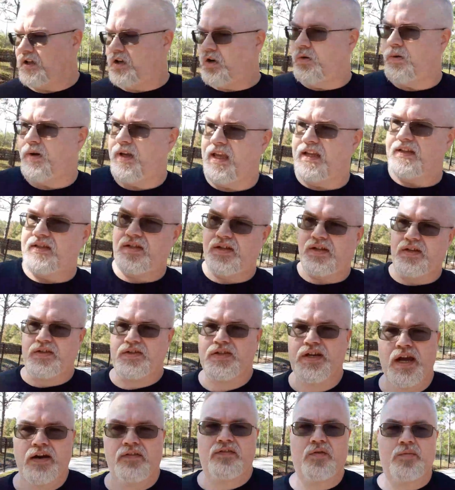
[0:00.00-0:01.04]
go against his
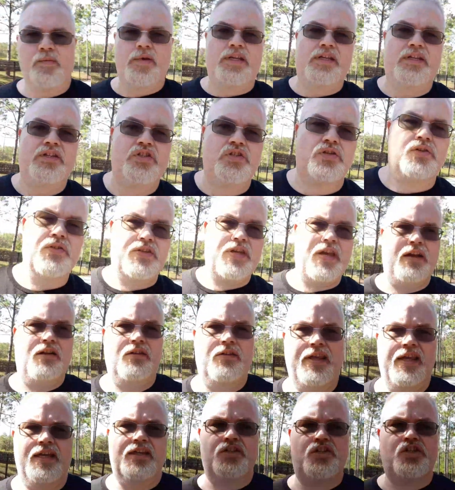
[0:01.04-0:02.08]
government, and he sure as hell
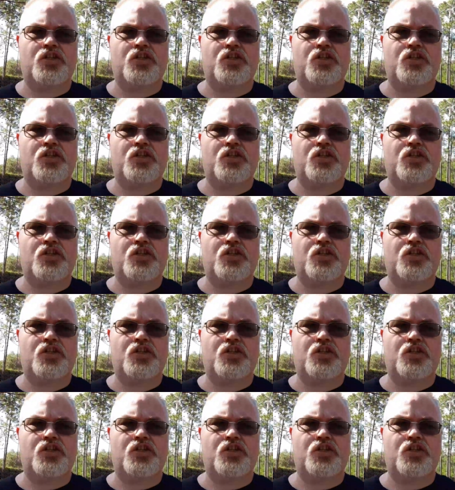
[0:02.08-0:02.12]
can't